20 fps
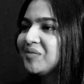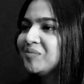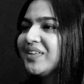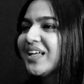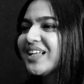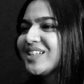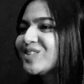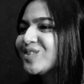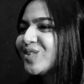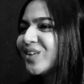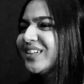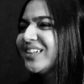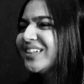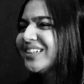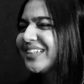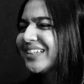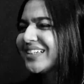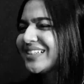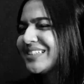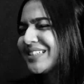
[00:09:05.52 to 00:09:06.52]
that's not
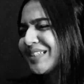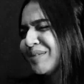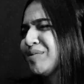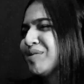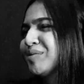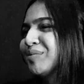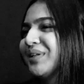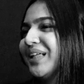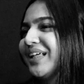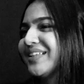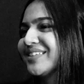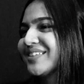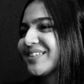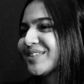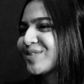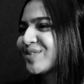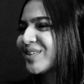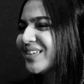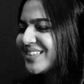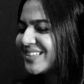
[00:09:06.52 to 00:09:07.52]
an acceptable
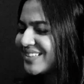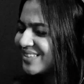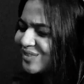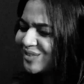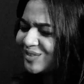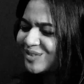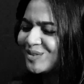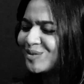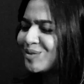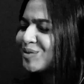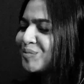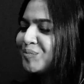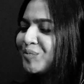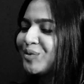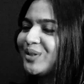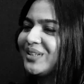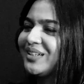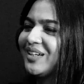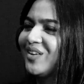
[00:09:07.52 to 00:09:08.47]
answer. So I just, don't put